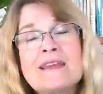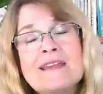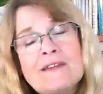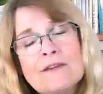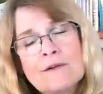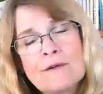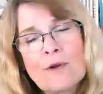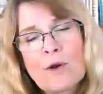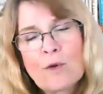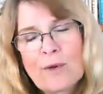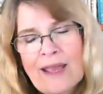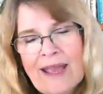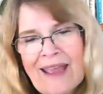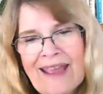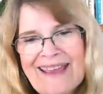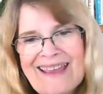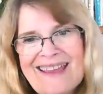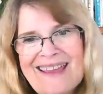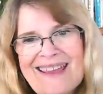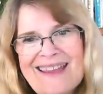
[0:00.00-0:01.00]
you're
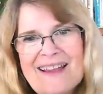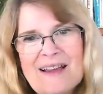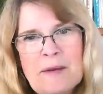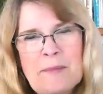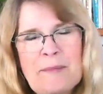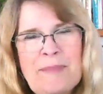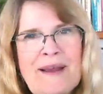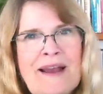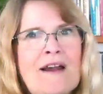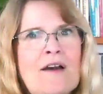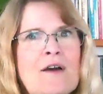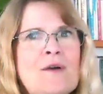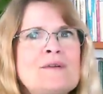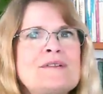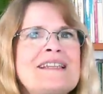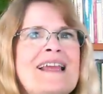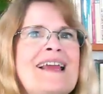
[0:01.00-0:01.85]
okay about